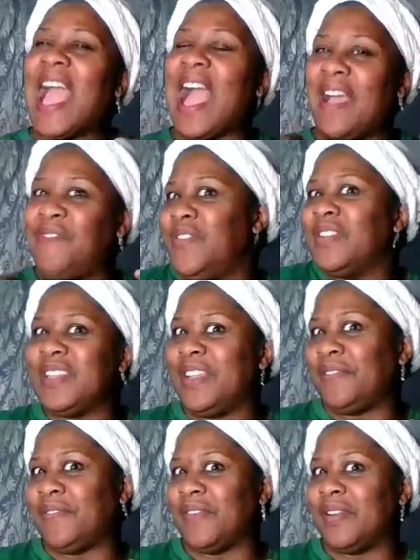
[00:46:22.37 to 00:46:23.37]
I feel a
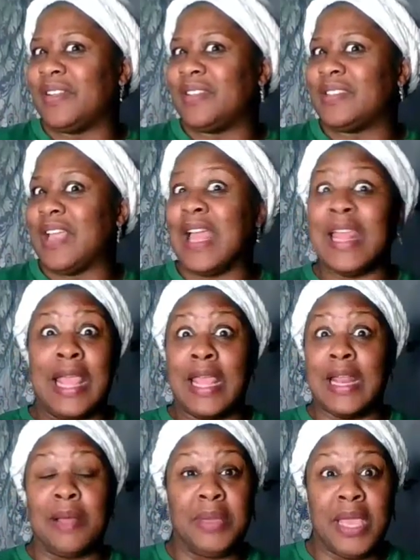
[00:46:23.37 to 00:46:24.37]
difference. And I'm
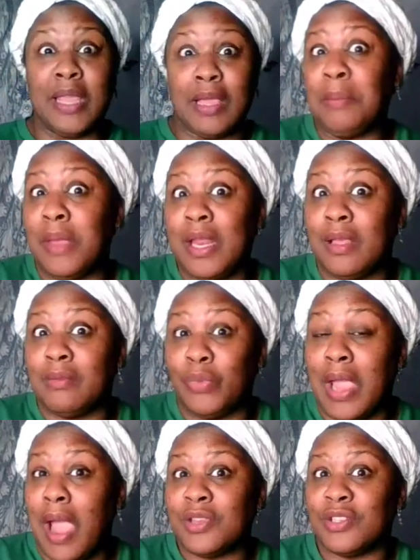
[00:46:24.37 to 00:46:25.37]
getting
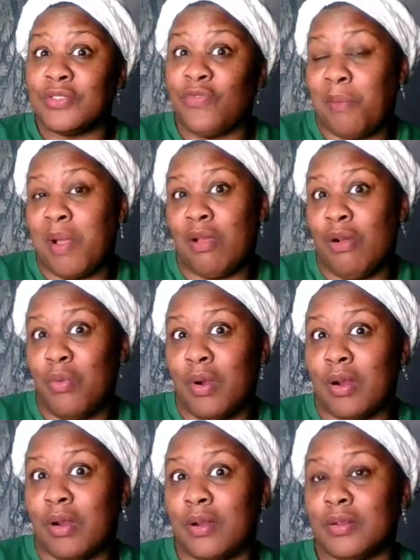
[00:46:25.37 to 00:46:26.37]
reactions from my
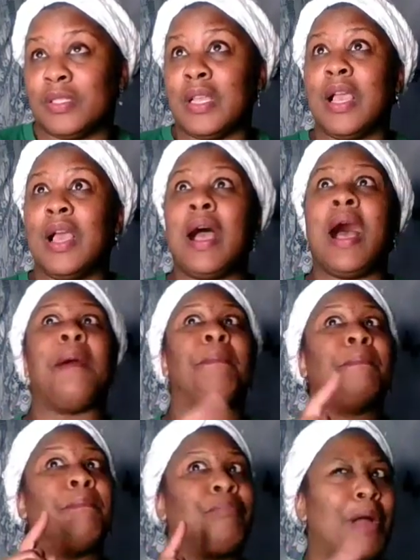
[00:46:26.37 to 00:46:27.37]
coworkers.
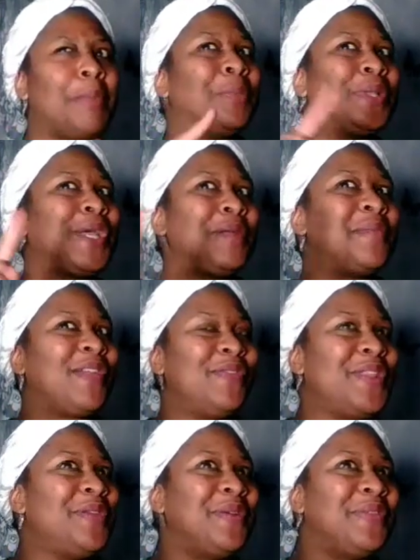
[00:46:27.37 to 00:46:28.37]
I'm probably gonna make a
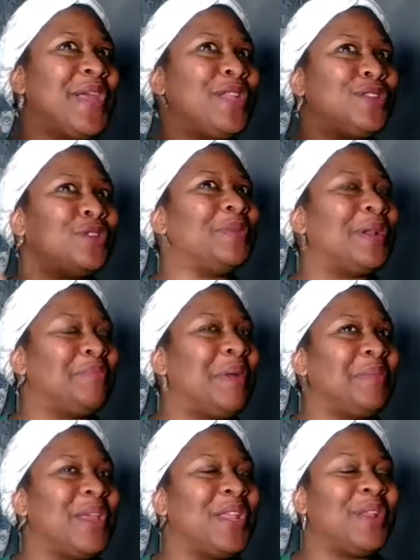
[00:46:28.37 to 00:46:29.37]
video on that too, but
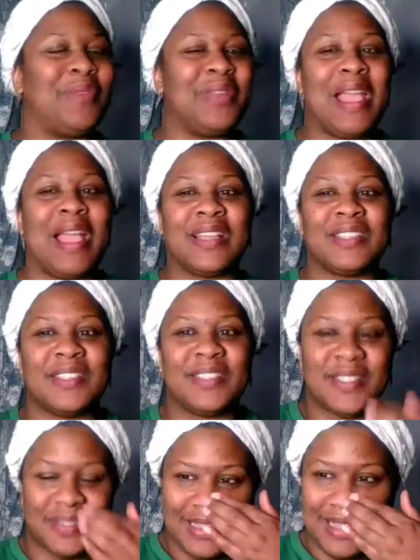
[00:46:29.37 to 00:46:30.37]
I'm getting reactions.
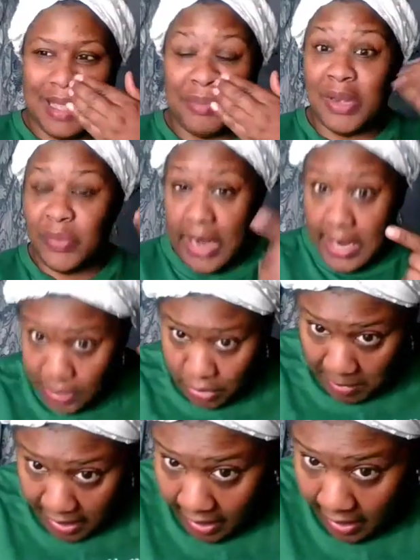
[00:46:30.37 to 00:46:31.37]
I'm getting reactions
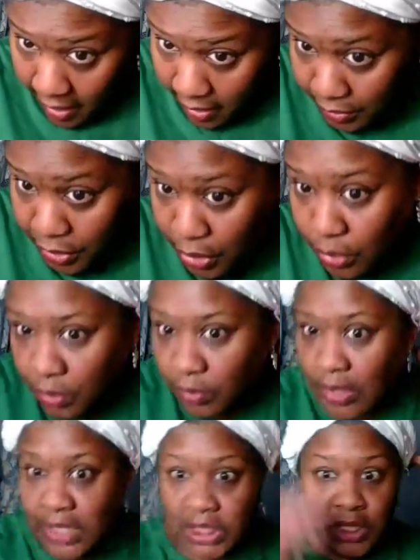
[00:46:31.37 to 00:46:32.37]
on my hair
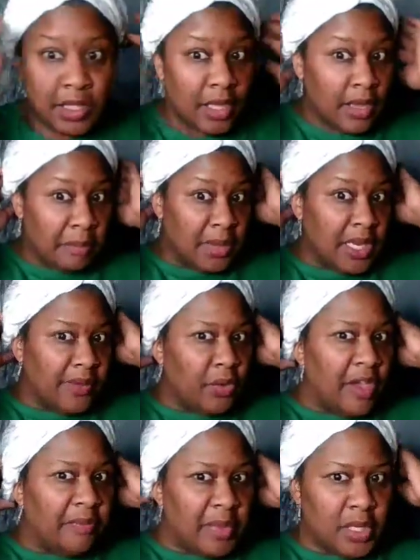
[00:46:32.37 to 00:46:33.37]
too, as many of
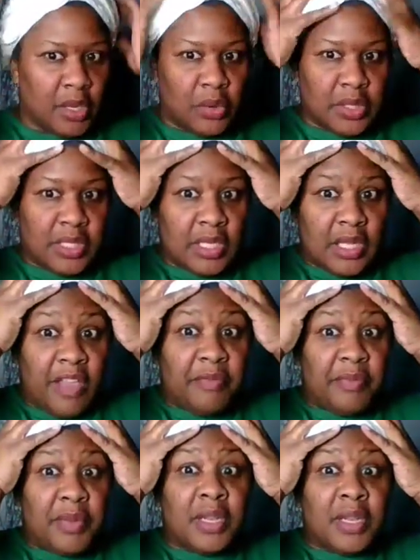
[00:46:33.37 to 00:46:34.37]
you have been noticing. I've
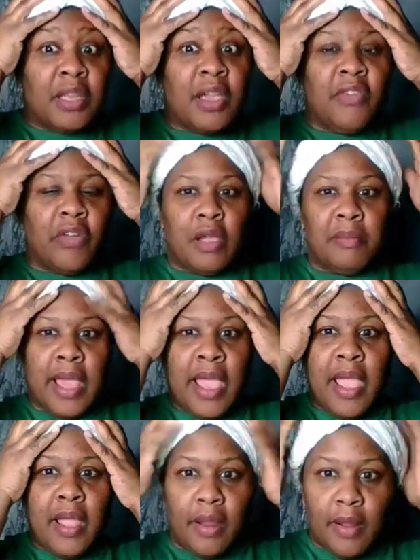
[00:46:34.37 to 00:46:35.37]
been covering up my
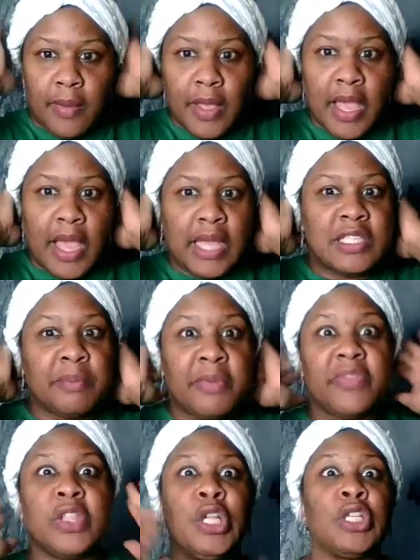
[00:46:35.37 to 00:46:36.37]
hair, and some
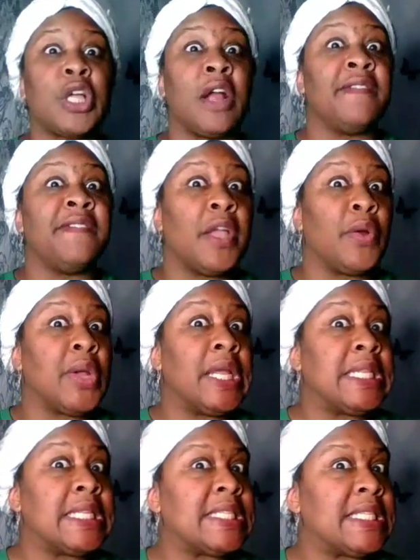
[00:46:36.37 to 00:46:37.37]
of the looks are very
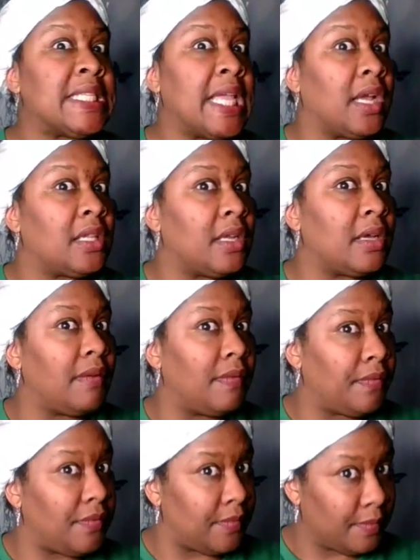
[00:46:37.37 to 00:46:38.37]

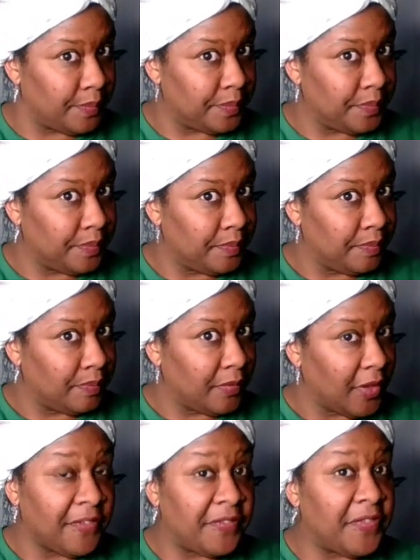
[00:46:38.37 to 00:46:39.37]
distinctive.
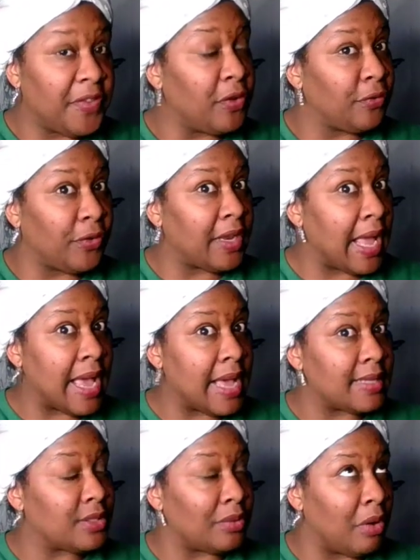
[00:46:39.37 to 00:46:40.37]
Feel free to ask,
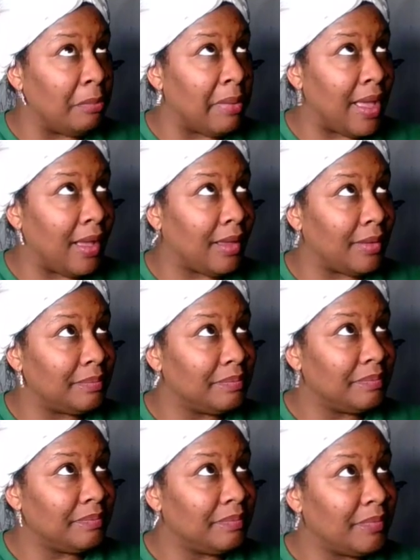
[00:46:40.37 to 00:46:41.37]
don't hold back.
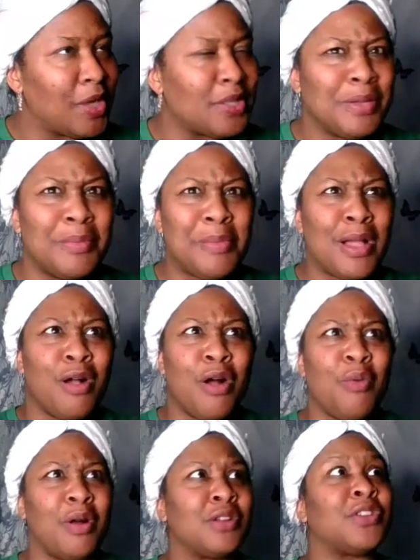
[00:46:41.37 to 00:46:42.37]
There are some of my
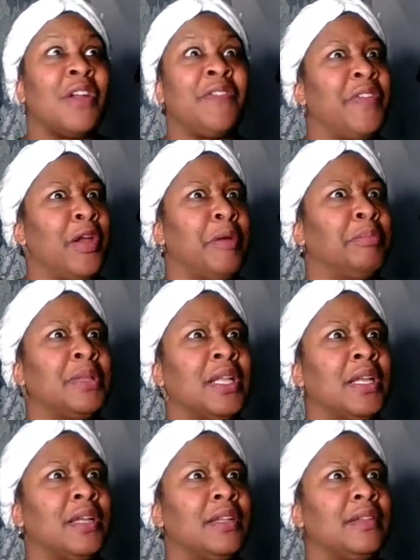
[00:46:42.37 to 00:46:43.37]
coworkers are very
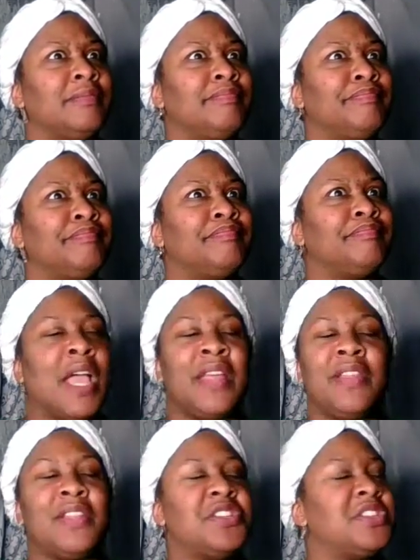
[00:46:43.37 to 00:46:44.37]
blunt, and they
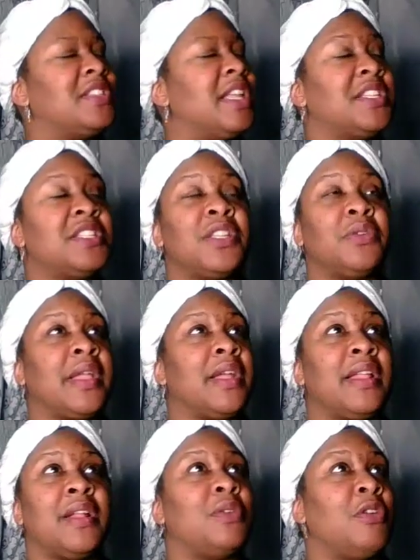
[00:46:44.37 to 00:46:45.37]
just don't care.
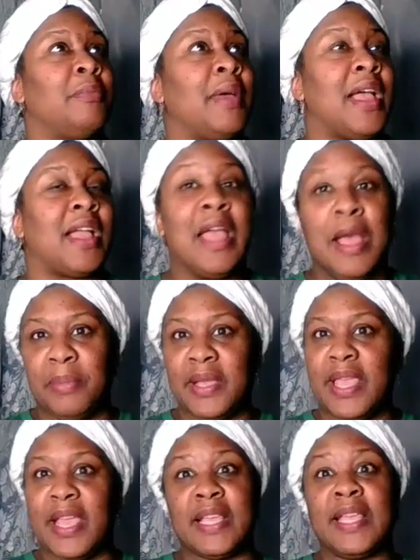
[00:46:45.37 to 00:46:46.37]
They don't hold back.
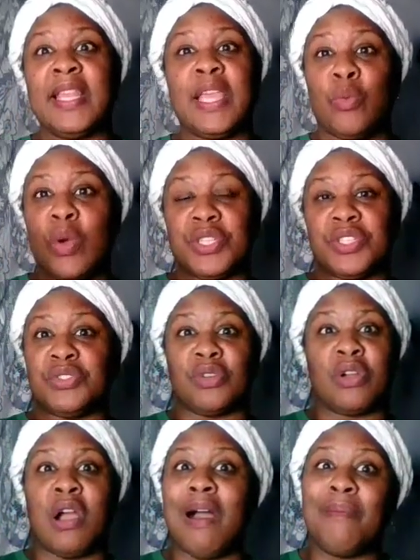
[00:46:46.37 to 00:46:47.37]
But yeah, any questions
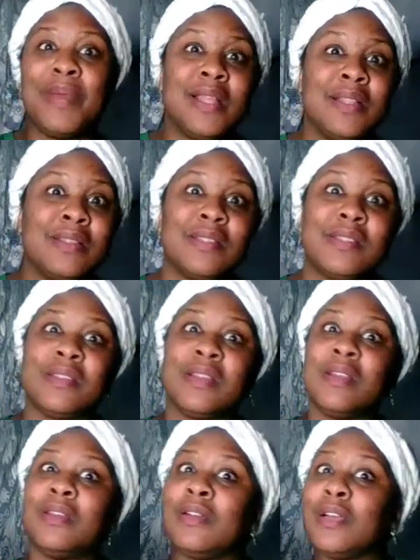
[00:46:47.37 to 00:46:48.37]
or comments,
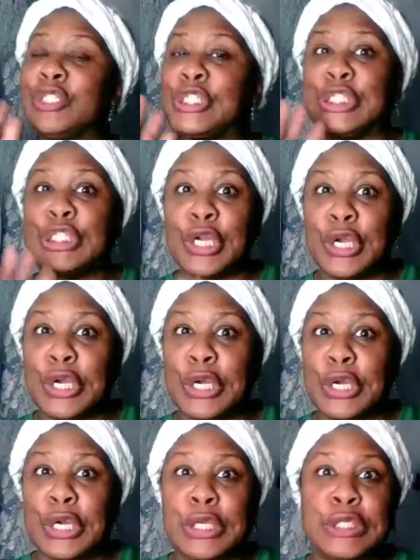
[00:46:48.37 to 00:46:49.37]

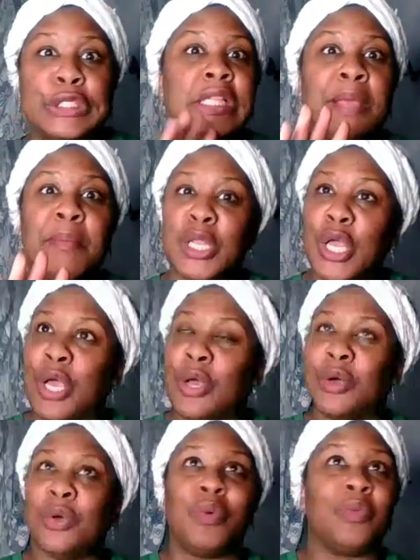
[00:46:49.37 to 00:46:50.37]
concerns, let me
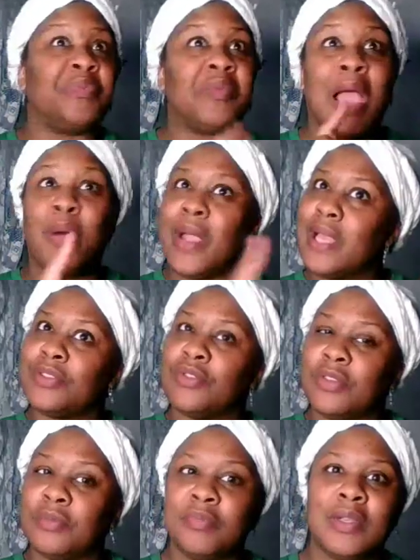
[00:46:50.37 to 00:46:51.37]
know. I will answer
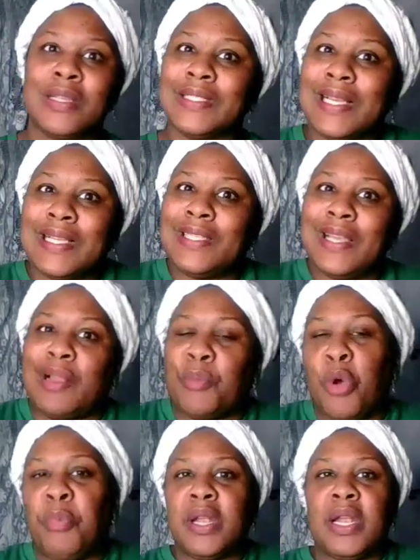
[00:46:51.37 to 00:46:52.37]
them. Because like I said,
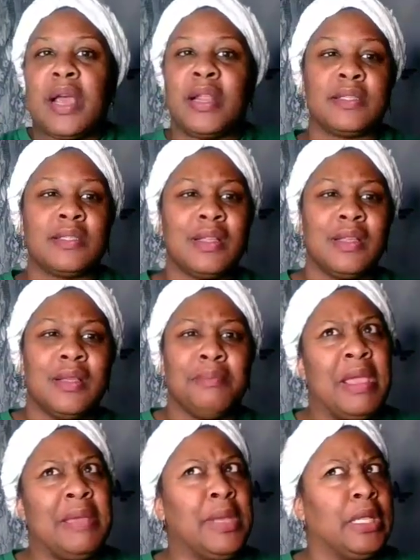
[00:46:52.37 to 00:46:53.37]
I'm open and honest.
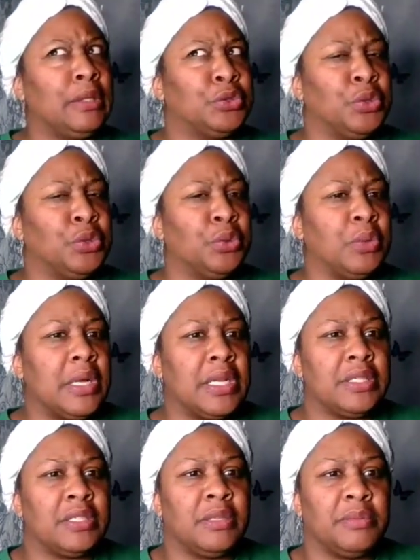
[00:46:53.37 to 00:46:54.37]
Maybe a little too honest
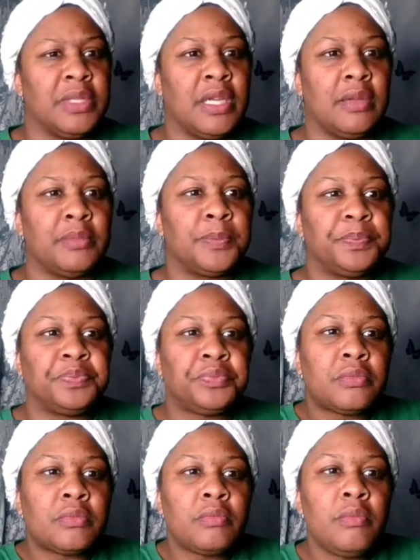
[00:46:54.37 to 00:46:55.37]
sometimes.
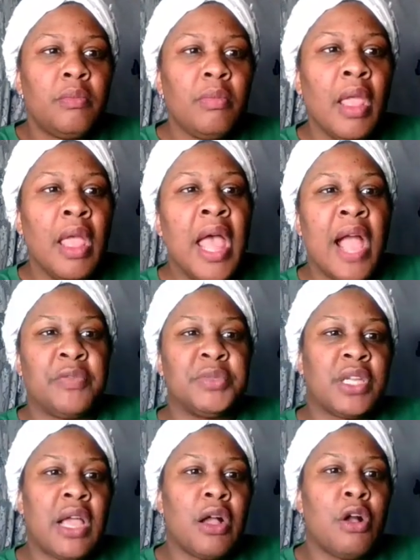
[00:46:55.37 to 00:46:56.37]
I'm from
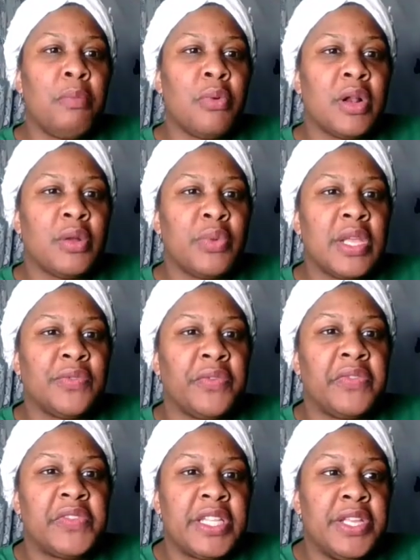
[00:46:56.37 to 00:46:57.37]
Chicago, born and raised for
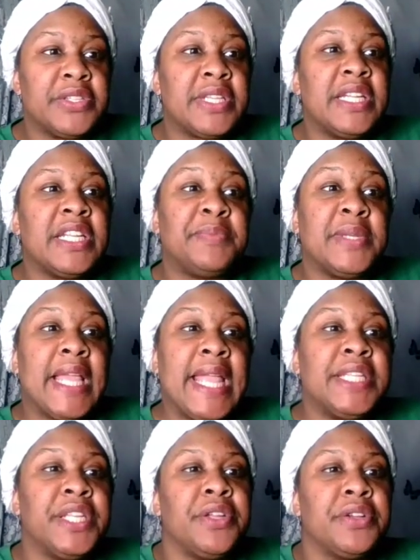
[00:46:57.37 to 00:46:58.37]
15 years, and it has been
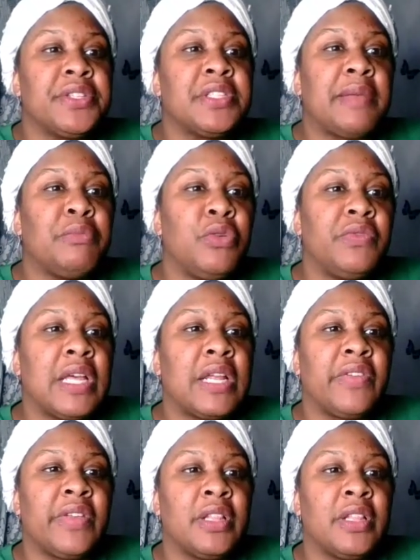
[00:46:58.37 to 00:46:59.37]
18 years since I moved out
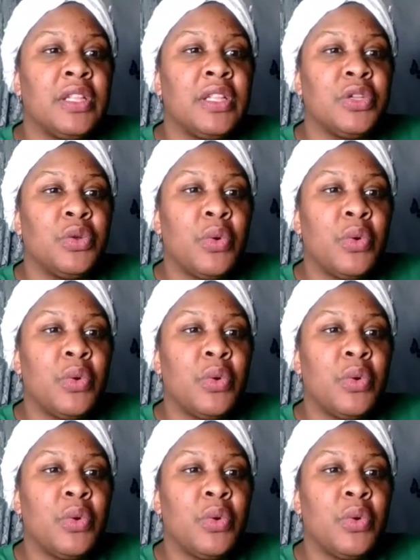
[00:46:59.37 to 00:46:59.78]
of Illinois